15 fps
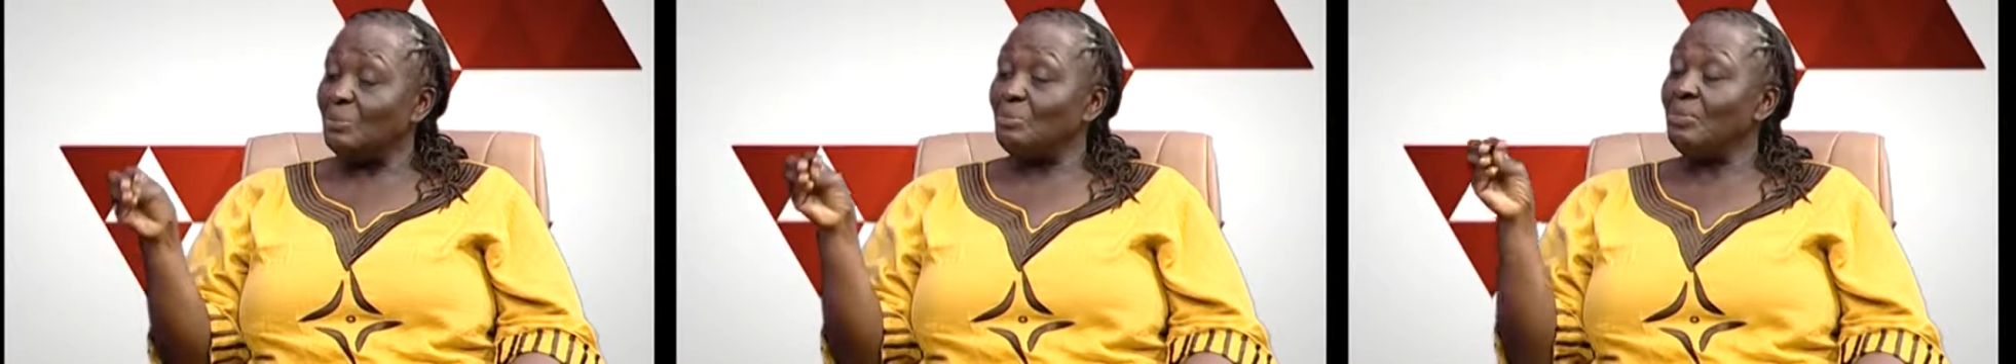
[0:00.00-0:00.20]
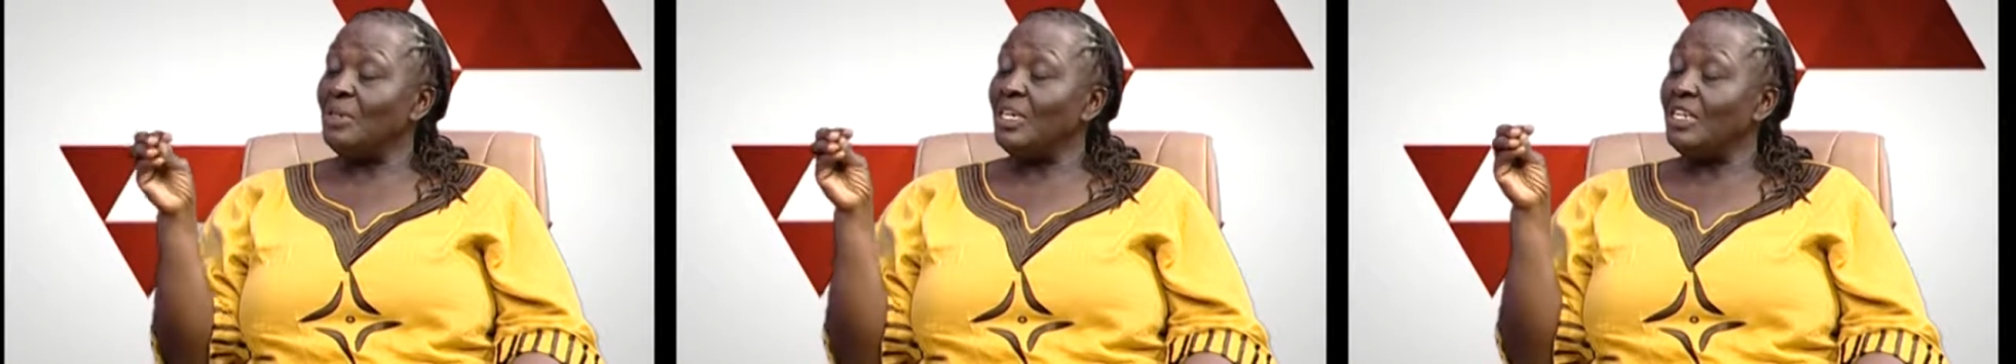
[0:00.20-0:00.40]

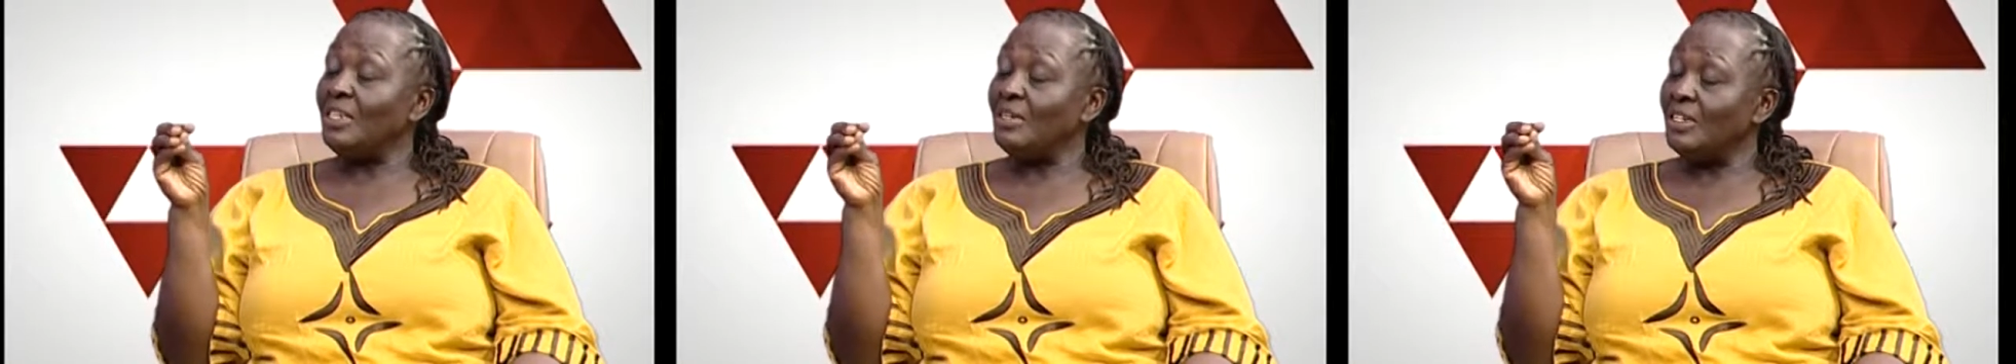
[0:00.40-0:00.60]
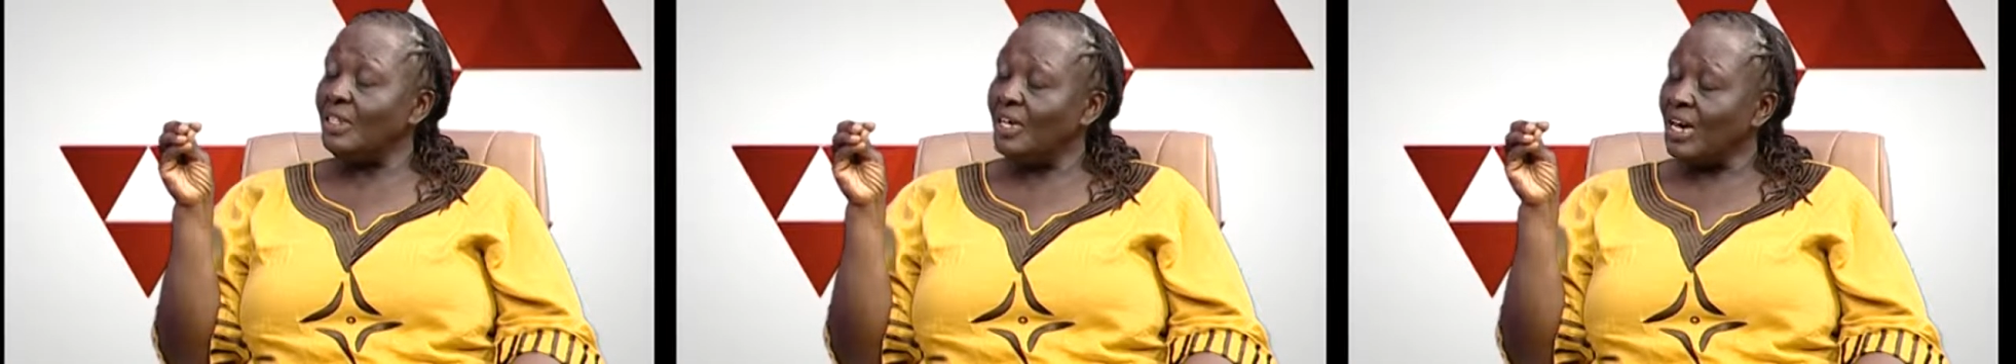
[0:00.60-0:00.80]

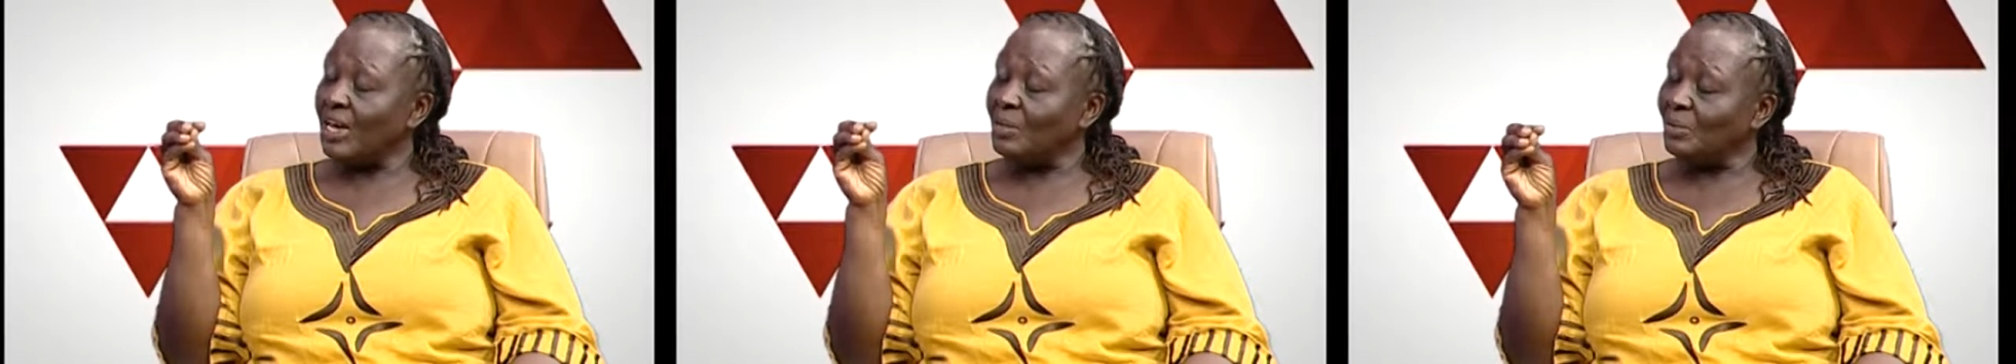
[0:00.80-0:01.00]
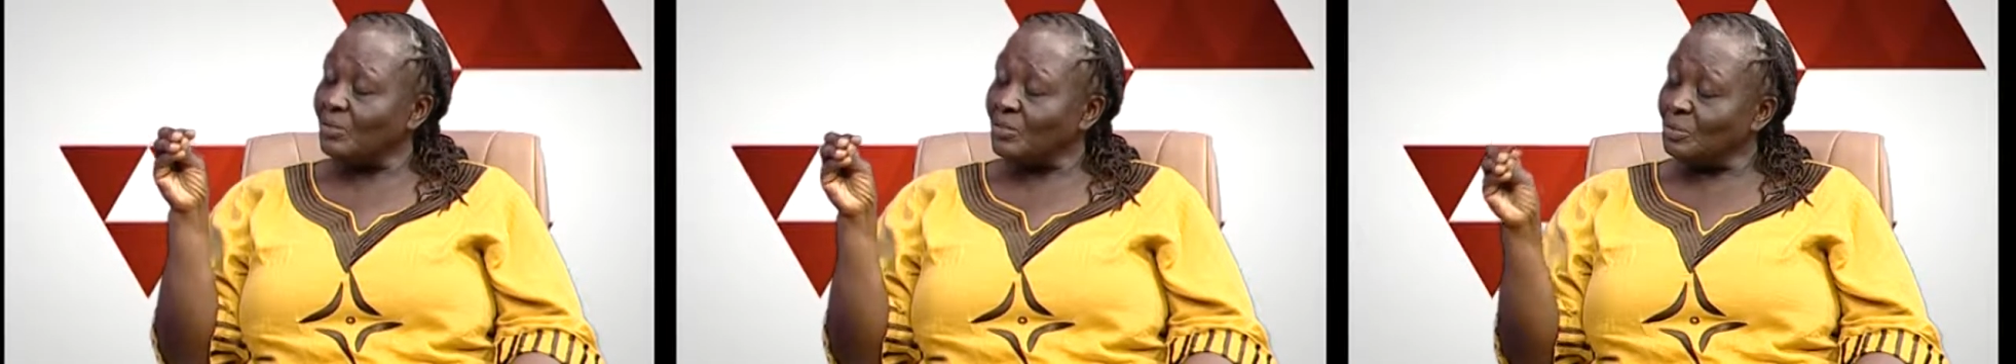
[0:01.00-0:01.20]
been,
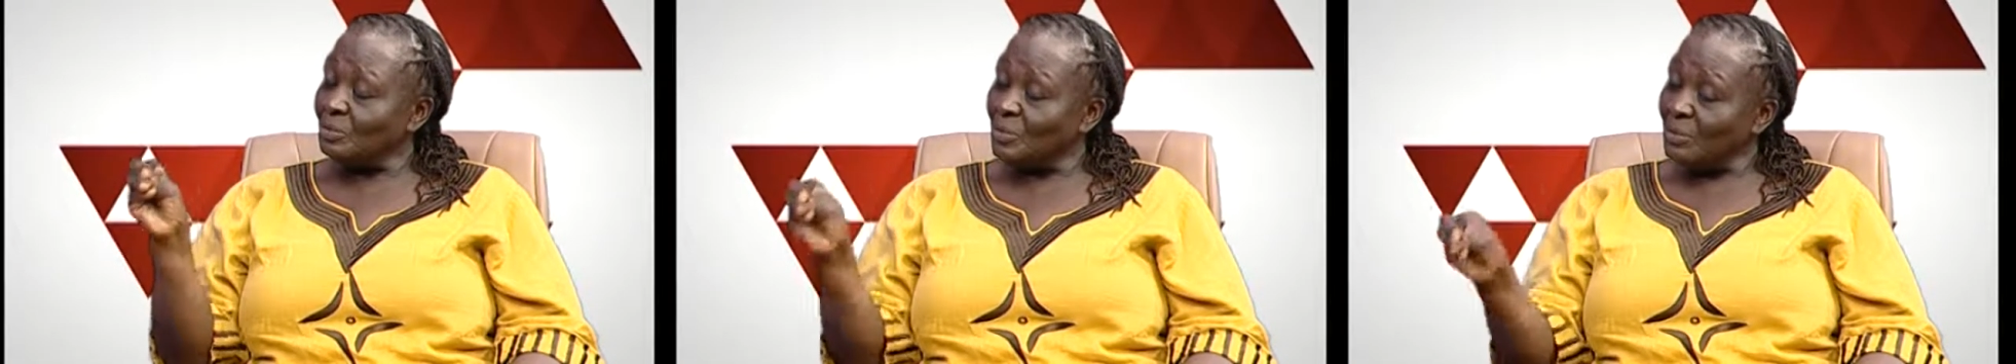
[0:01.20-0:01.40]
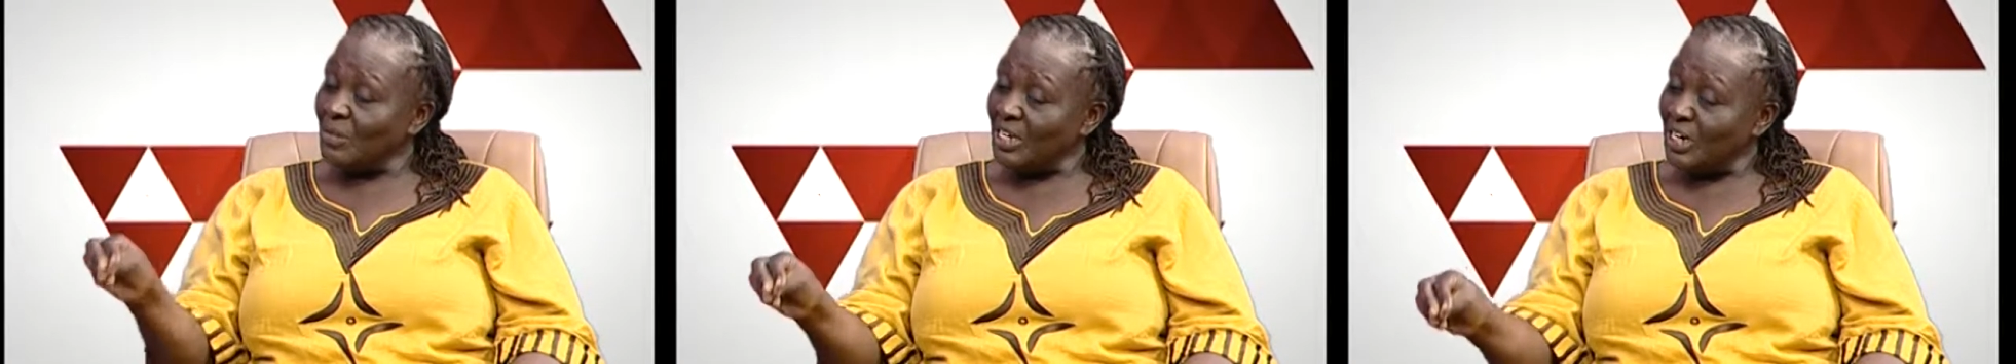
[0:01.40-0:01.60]
I was
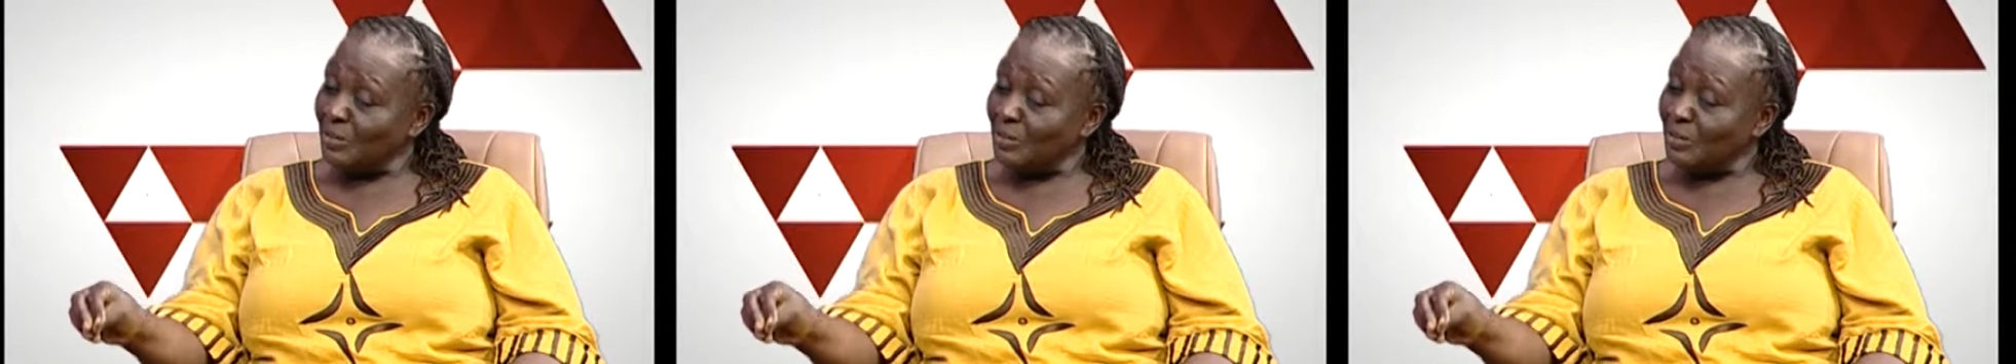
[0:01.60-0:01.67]
born,